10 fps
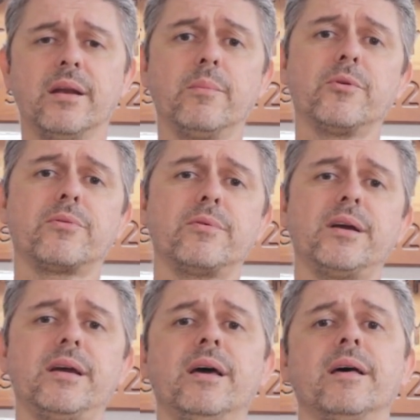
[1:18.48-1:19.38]
Number
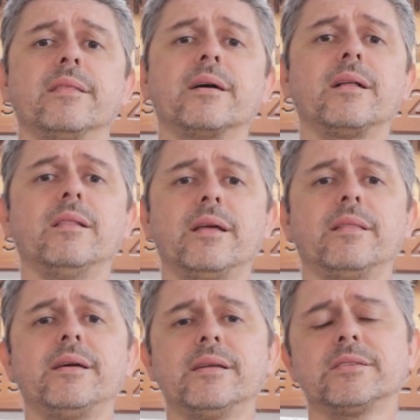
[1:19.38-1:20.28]
three, the
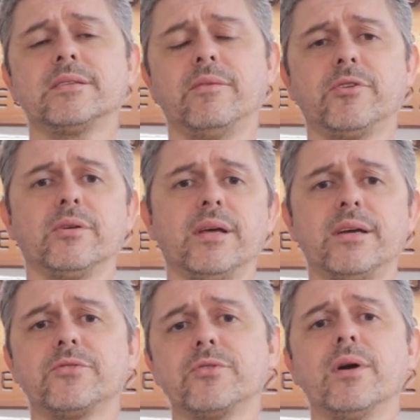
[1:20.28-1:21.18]
cleanliness of your
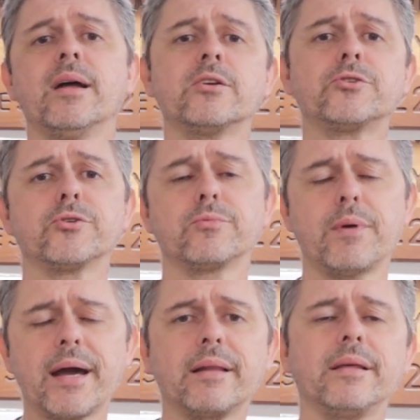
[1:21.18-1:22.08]
laser
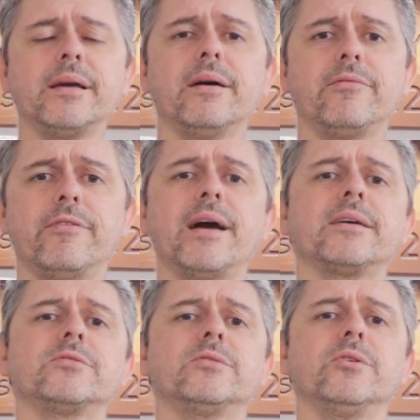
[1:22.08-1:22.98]
directly
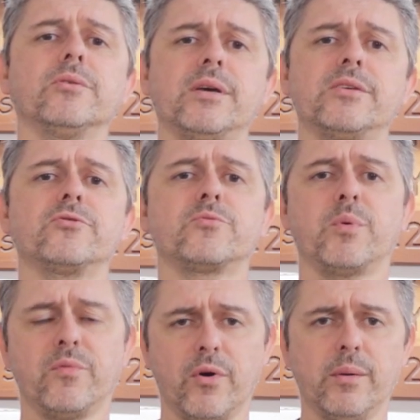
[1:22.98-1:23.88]
affects your laser's
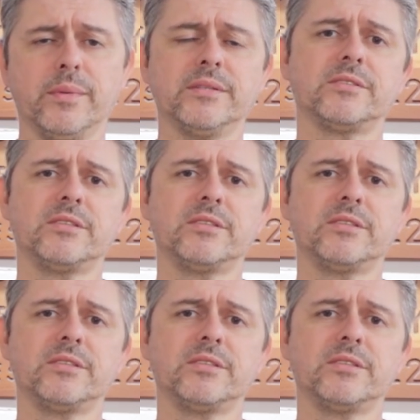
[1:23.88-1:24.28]
performance.